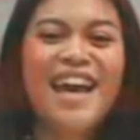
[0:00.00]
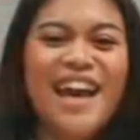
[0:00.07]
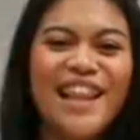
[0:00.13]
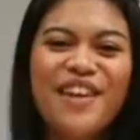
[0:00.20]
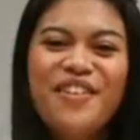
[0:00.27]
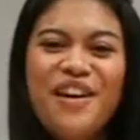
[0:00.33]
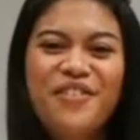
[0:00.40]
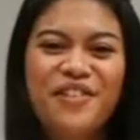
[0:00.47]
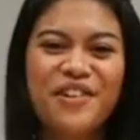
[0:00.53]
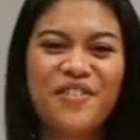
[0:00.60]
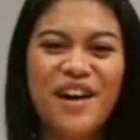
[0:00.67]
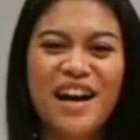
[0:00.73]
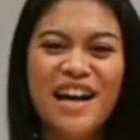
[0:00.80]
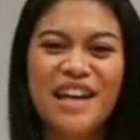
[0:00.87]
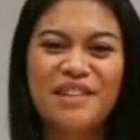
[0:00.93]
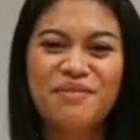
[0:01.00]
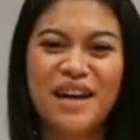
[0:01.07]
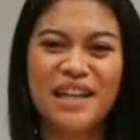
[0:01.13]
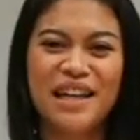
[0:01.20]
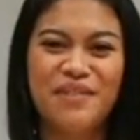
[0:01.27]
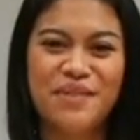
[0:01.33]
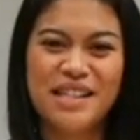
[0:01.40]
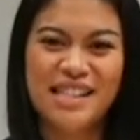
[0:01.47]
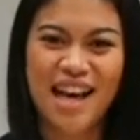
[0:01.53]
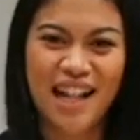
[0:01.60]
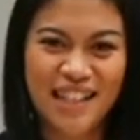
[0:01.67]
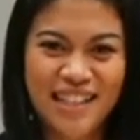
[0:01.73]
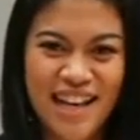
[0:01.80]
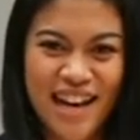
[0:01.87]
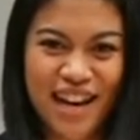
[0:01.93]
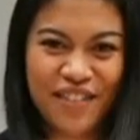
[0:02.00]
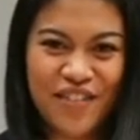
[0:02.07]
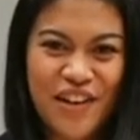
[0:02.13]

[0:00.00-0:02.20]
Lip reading: Hello everyone, my name is Alda.